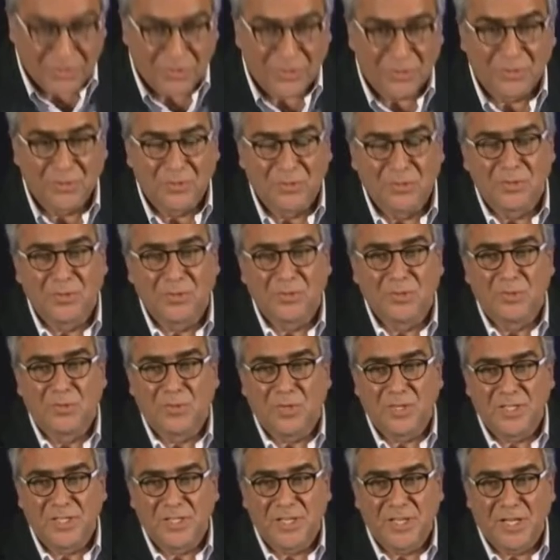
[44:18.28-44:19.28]
So
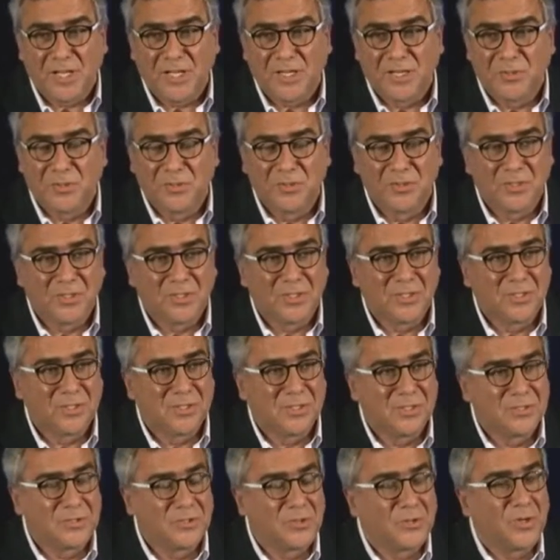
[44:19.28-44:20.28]
right now,
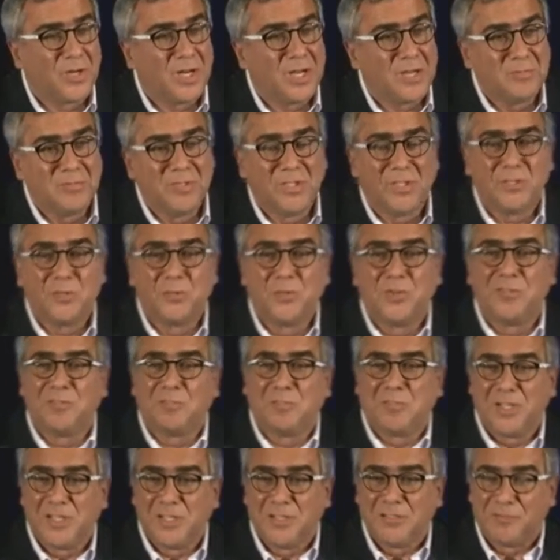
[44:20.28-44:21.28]
so I'm done
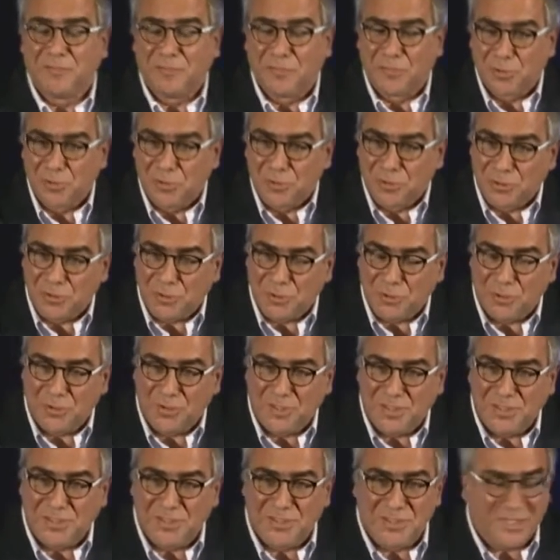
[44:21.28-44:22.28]
with my 4
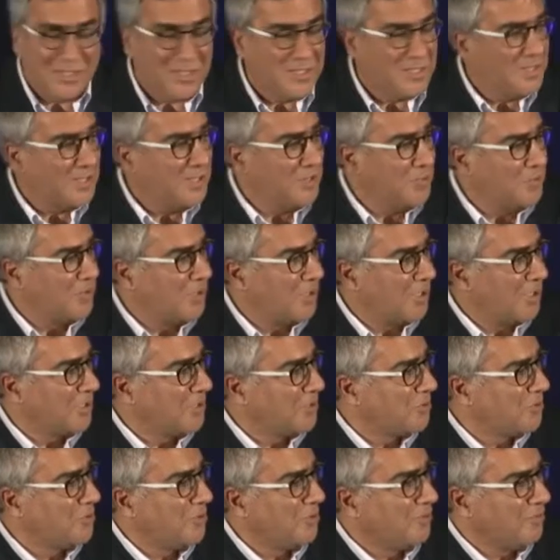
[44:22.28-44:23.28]
stories, and I would
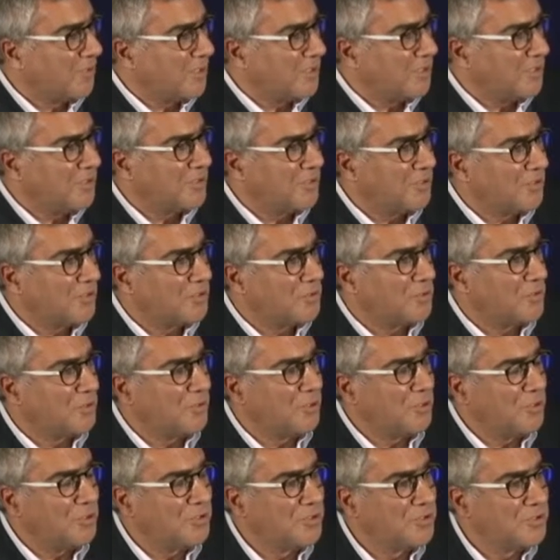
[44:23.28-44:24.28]
like to invite
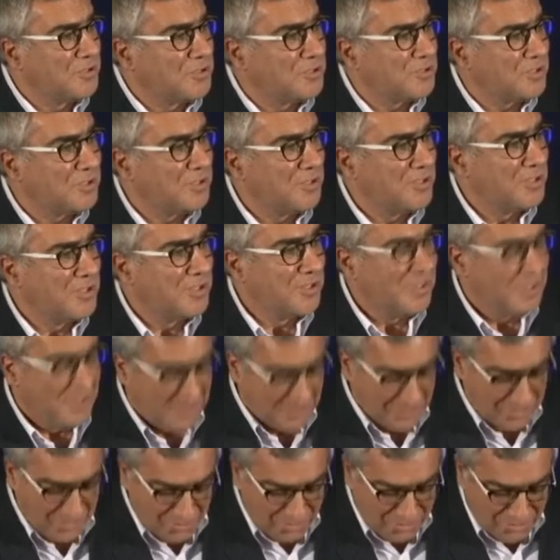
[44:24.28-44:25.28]
Dr. Ernst
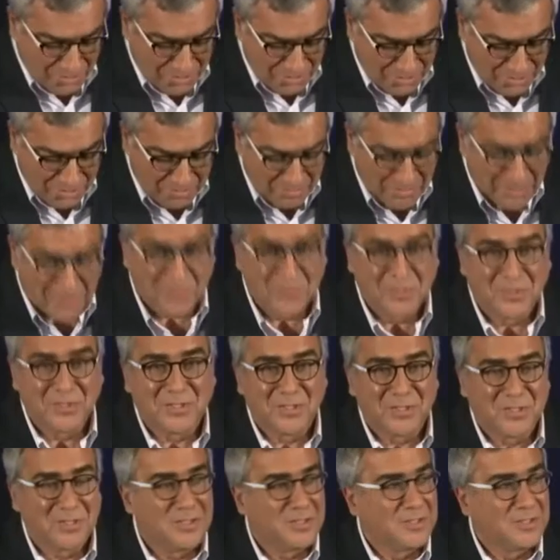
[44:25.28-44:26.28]
to talk about...